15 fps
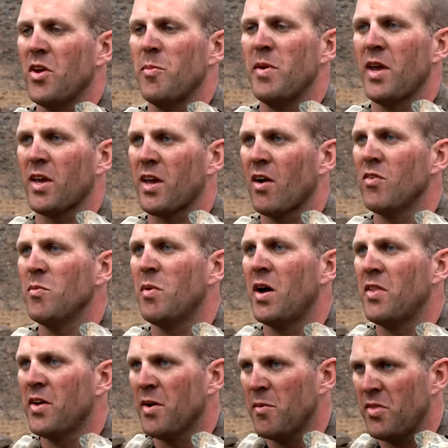they're being covered
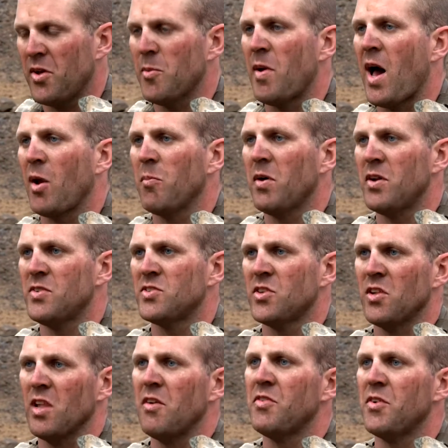by their, their battle buddies to
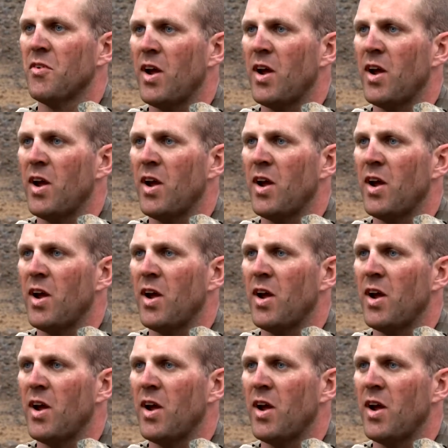the left and